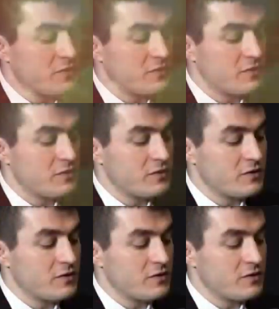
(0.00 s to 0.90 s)

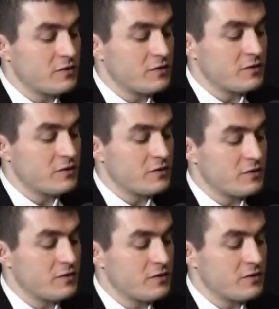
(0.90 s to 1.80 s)

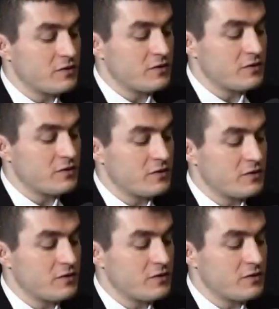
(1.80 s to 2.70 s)

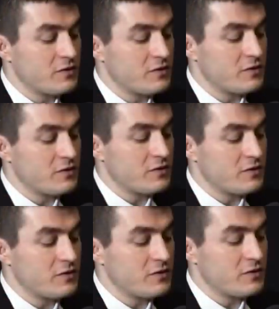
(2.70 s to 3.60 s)

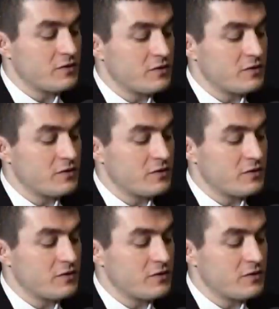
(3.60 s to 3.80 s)
This person isn't speaking.